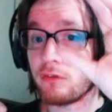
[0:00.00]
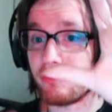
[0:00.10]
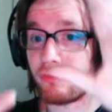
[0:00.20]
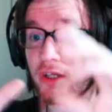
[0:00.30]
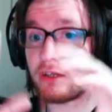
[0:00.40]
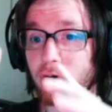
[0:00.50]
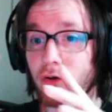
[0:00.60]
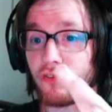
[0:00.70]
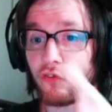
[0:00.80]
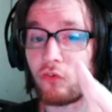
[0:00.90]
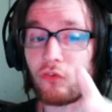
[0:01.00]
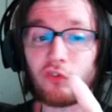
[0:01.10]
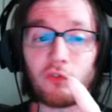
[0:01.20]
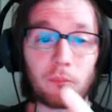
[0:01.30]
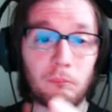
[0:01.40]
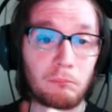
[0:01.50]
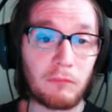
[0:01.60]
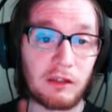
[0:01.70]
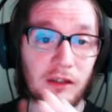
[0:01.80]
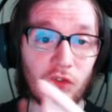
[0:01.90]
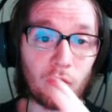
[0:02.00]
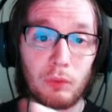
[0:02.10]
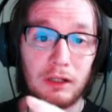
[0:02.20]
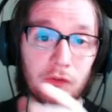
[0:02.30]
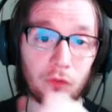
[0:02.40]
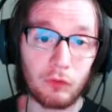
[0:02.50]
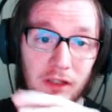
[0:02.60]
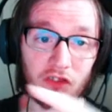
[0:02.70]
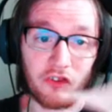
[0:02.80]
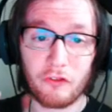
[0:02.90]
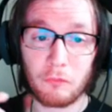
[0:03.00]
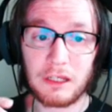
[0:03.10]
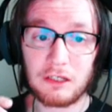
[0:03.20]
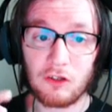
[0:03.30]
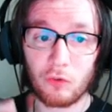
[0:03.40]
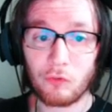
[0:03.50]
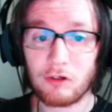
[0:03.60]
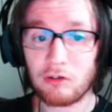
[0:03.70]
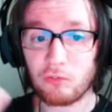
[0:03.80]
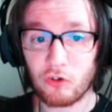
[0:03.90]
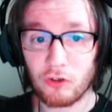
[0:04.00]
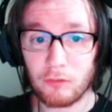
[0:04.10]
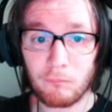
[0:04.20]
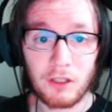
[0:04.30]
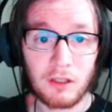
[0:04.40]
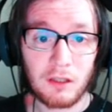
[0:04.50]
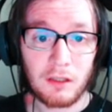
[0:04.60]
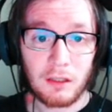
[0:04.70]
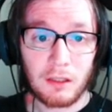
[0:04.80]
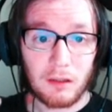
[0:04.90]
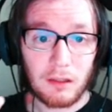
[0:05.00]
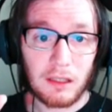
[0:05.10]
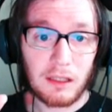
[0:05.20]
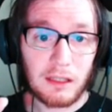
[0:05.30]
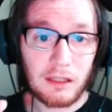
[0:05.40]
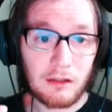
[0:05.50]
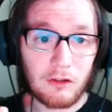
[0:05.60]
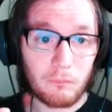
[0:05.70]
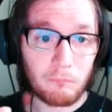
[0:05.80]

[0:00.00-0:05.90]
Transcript: the three goddesses. That's all well and good. That's explained in Ocarina of Time. And